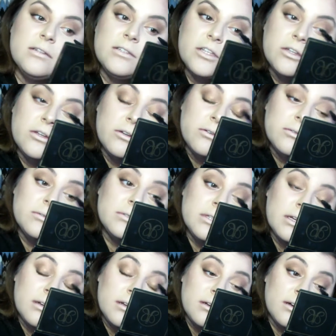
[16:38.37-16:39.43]
to
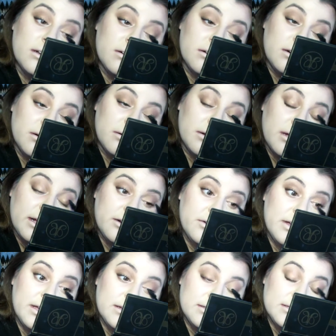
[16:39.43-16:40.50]
use. I don't know. I know
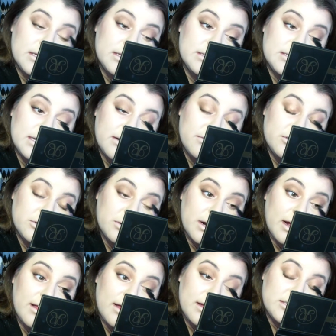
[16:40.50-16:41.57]
he doesn't have short
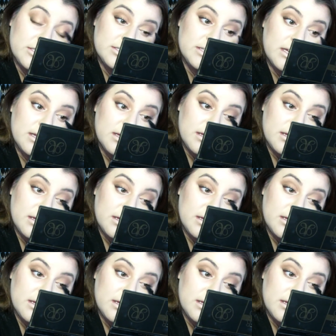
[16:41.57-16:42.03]
eyelashes.